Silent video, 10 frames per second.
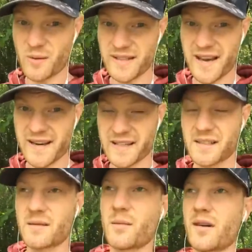that
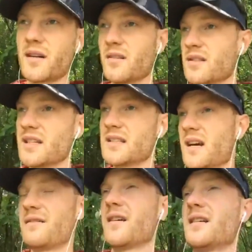is, where you see
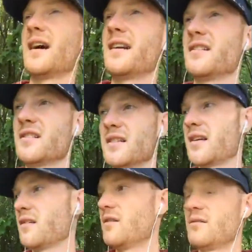stuff online, you're just
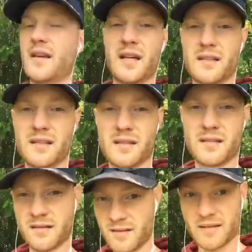like, oh, that's
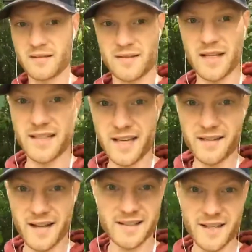it,
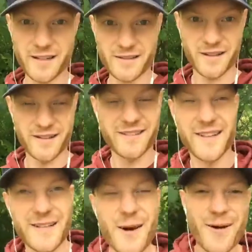that's the answer,
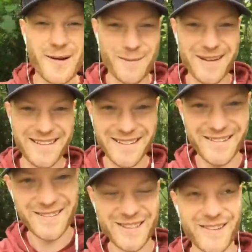that's what I'm gonna
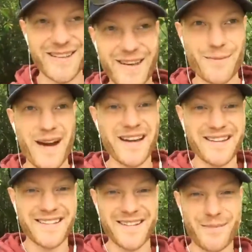do. So they buy
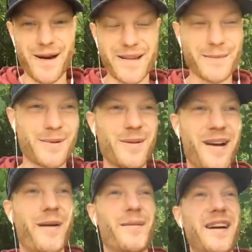the
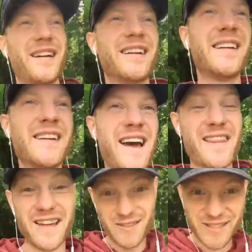program, right? And
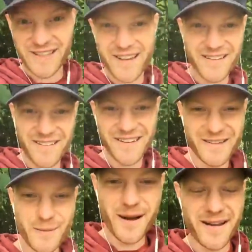then you see another thing and
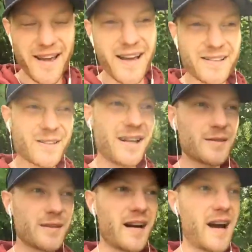you buy that. So that's
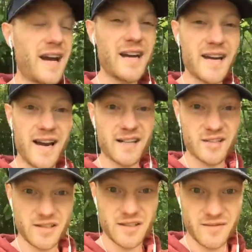what I
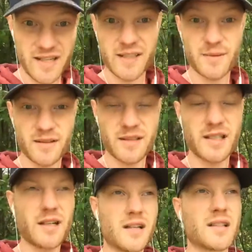actually developed
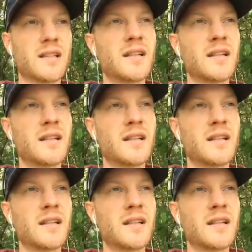early on.